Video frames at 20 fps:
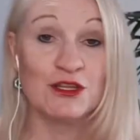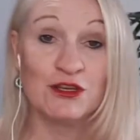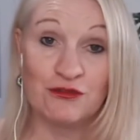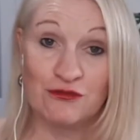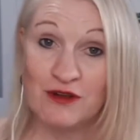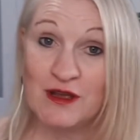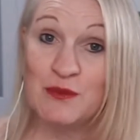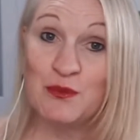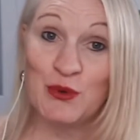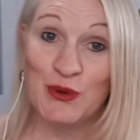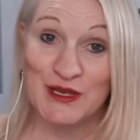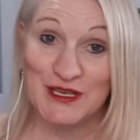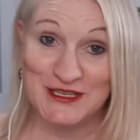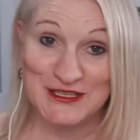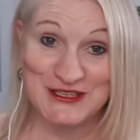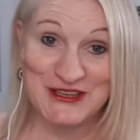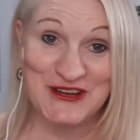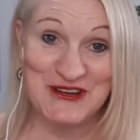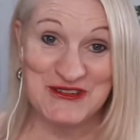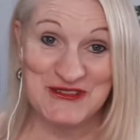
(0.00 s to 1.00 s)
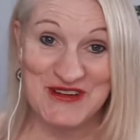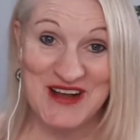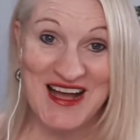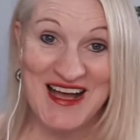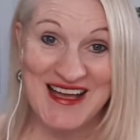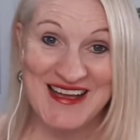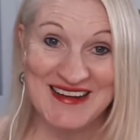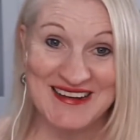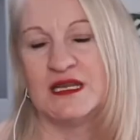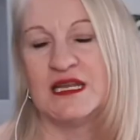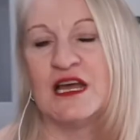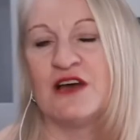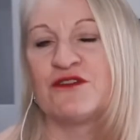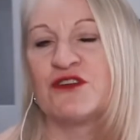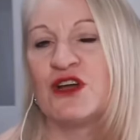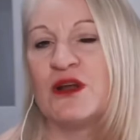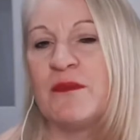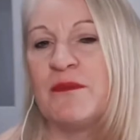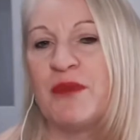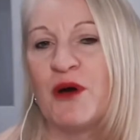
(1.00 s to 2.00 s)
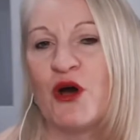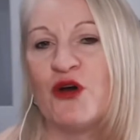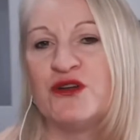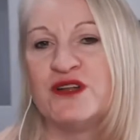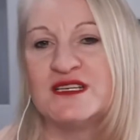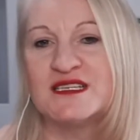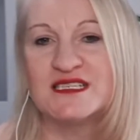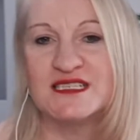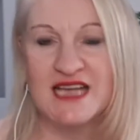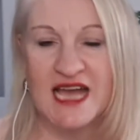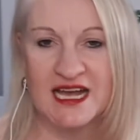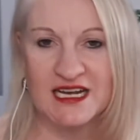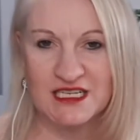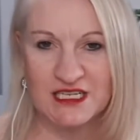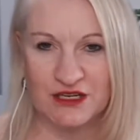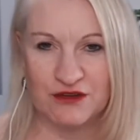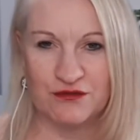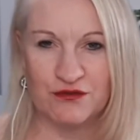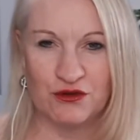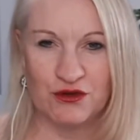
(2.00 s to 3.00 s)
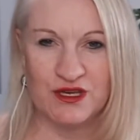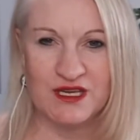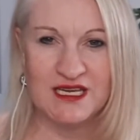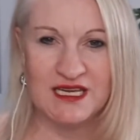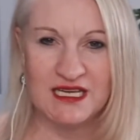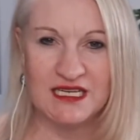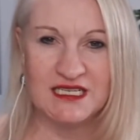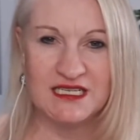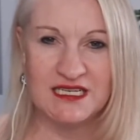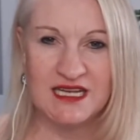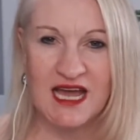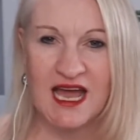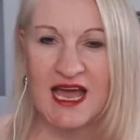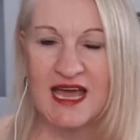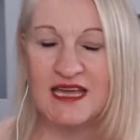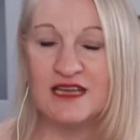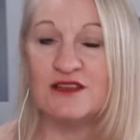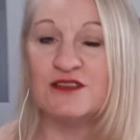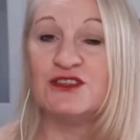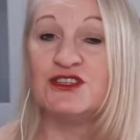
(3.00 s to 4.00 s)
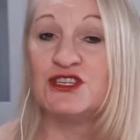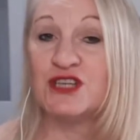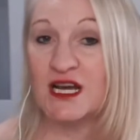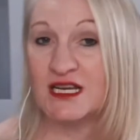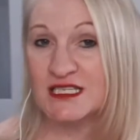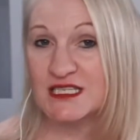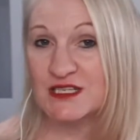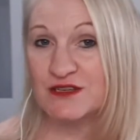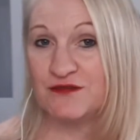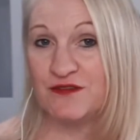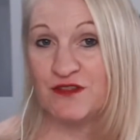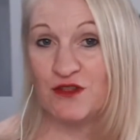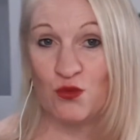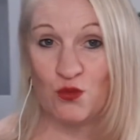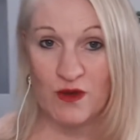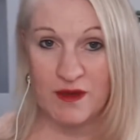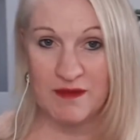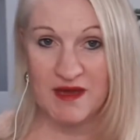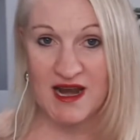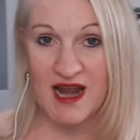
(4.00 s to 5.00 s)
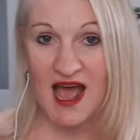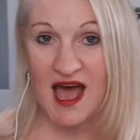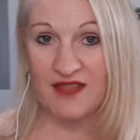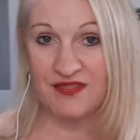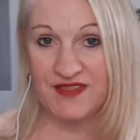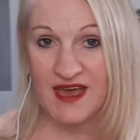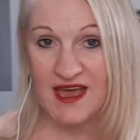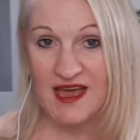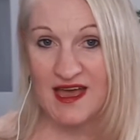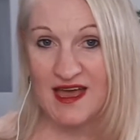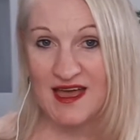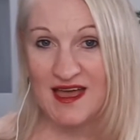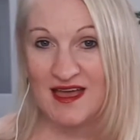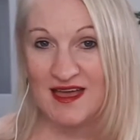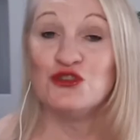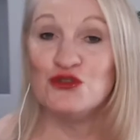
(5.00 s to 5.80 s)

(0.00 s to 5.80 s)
You reap what you sow, right? Now, I've got a bonus tactic for you here today, just for the women out there.